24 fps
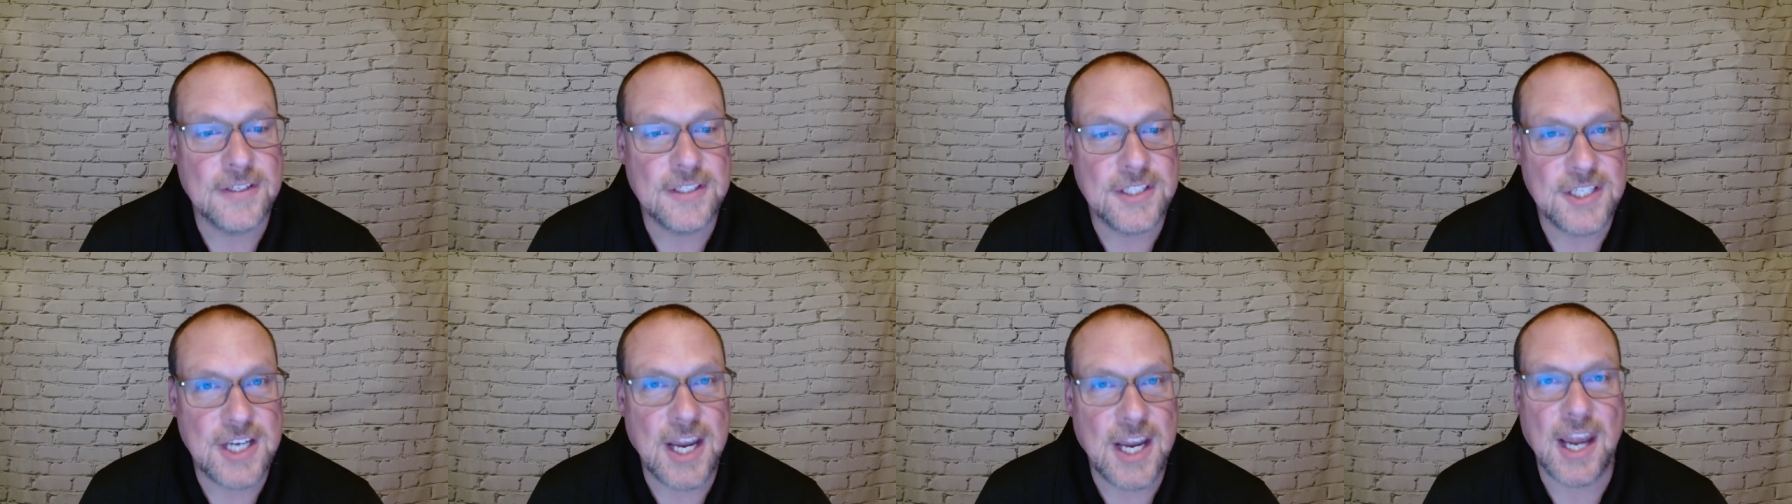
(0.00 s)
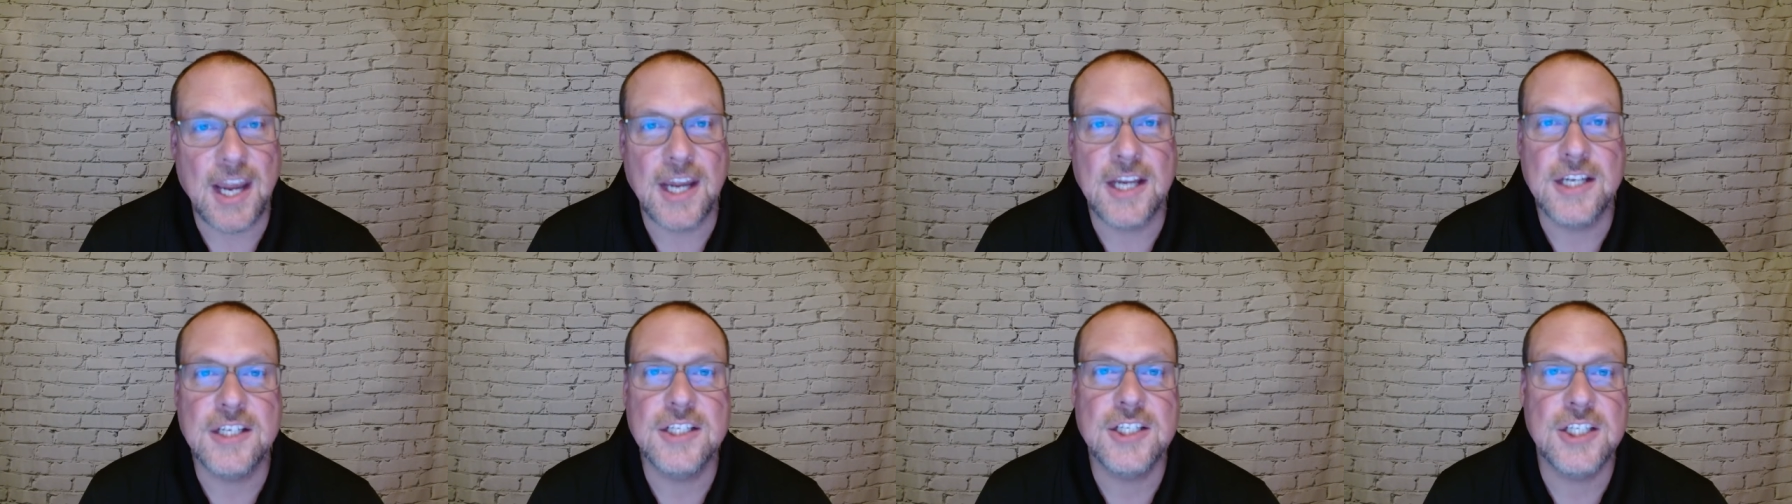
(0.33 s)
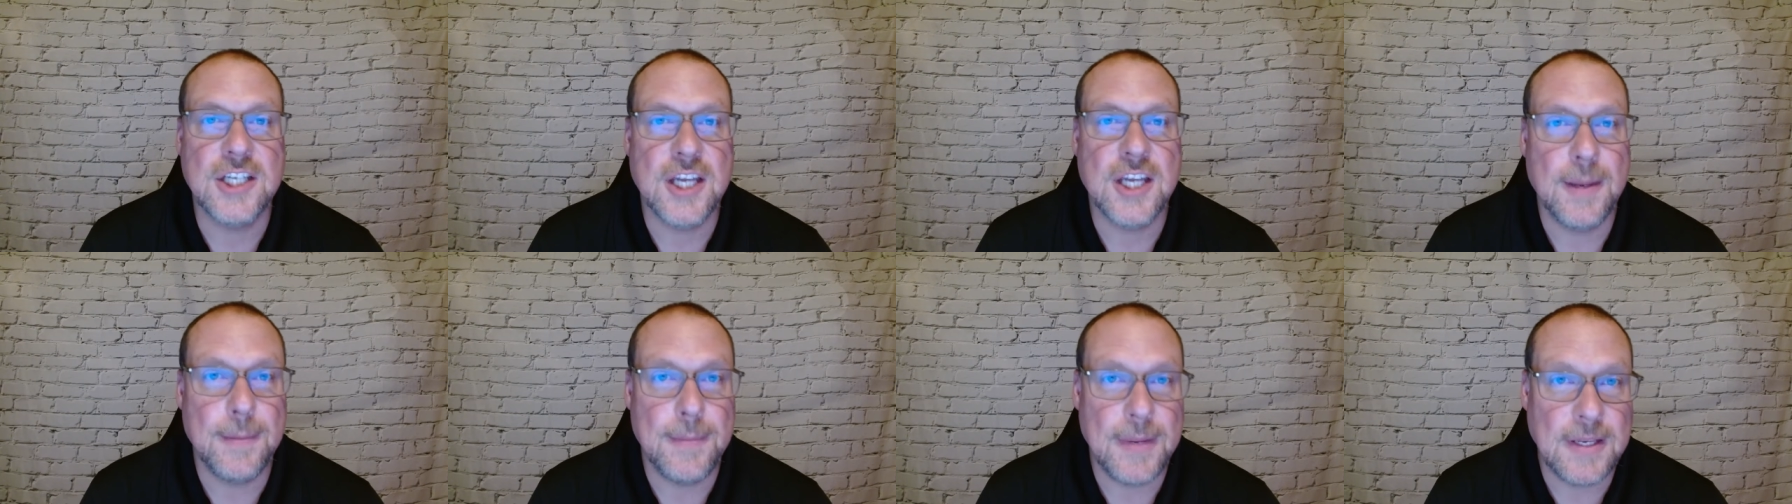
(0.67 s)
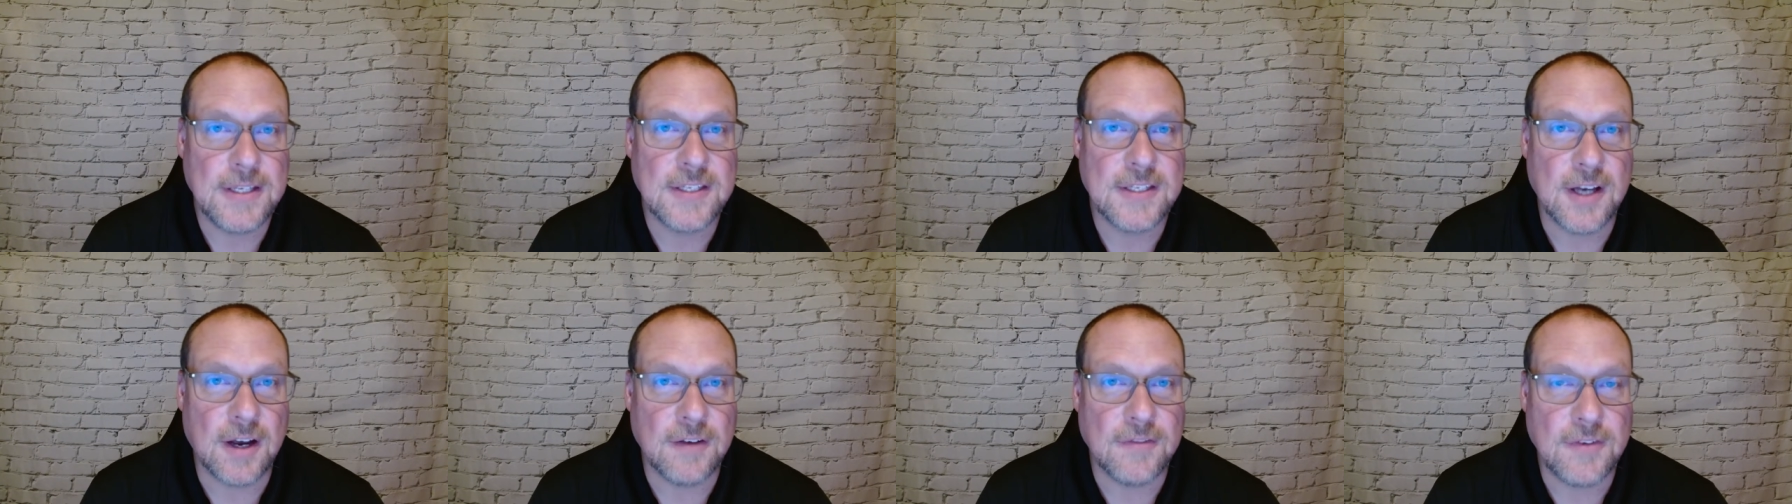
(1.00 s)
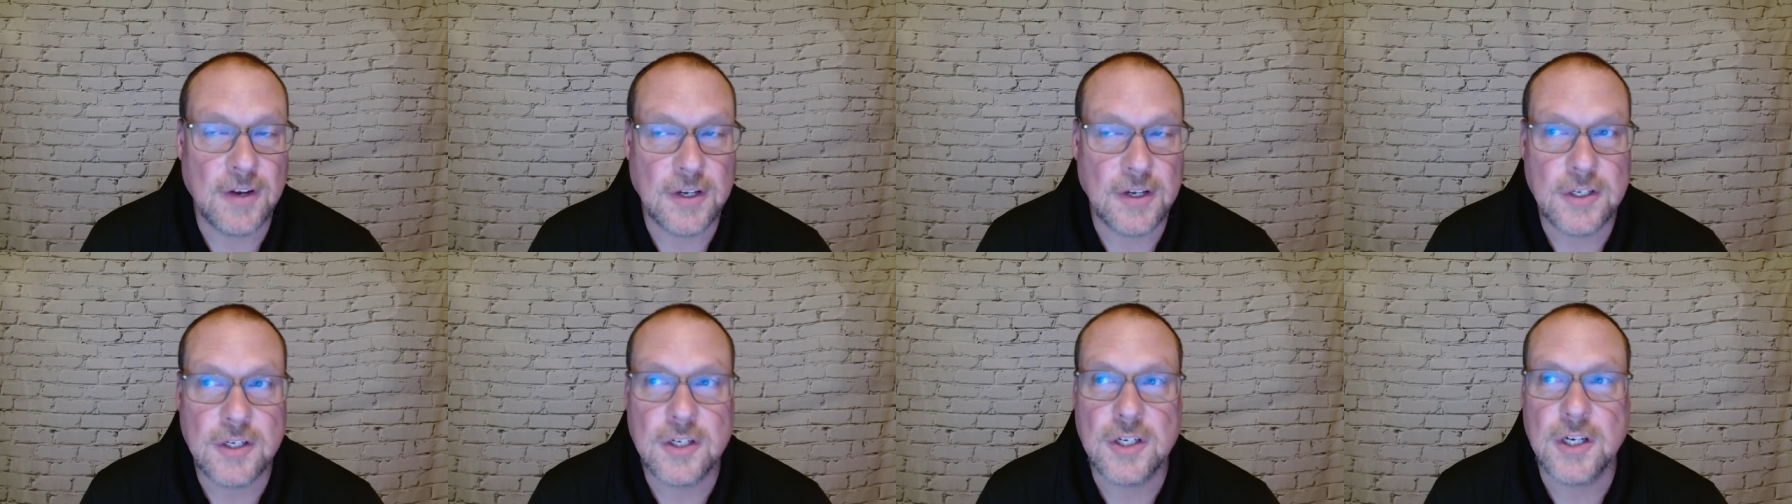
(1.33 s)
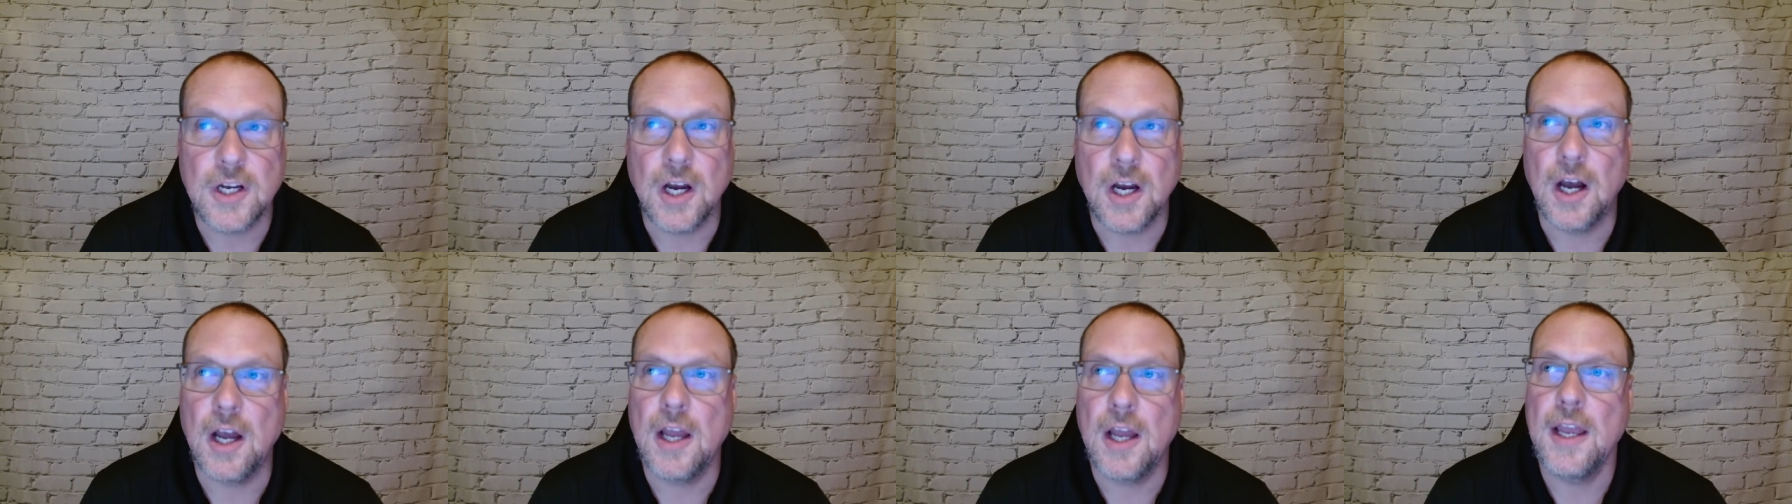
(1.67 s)
change can be tough on your
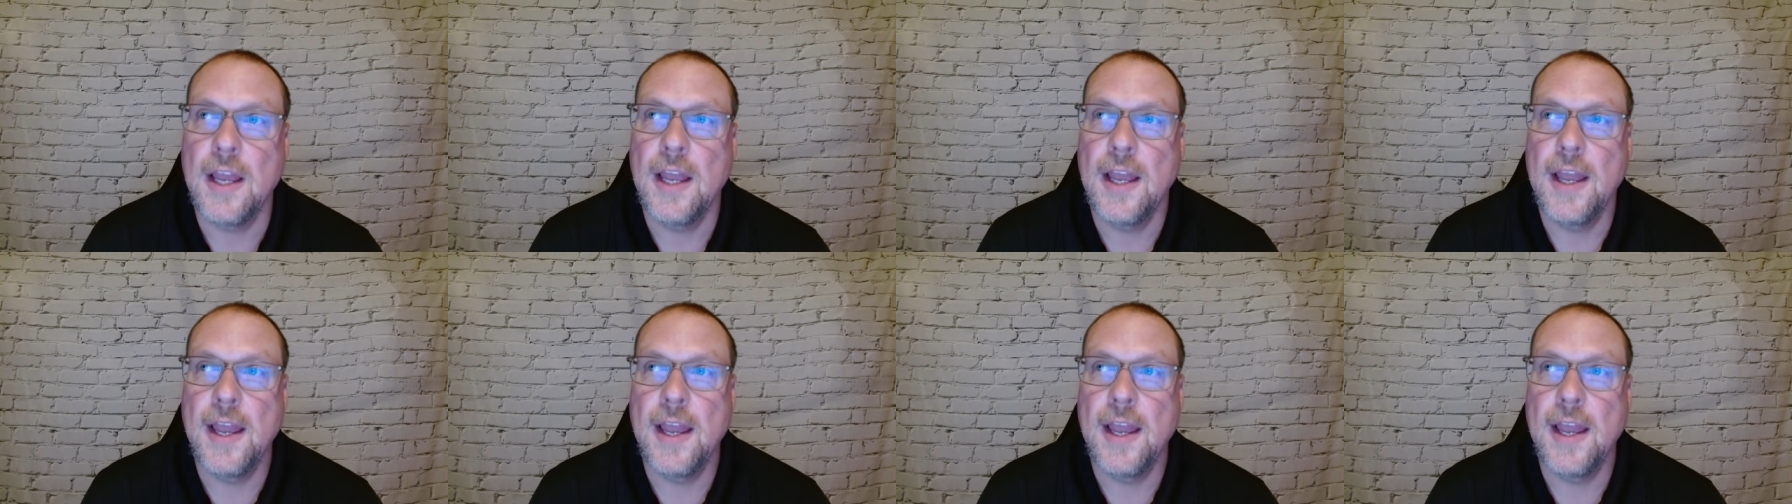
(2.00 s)
gut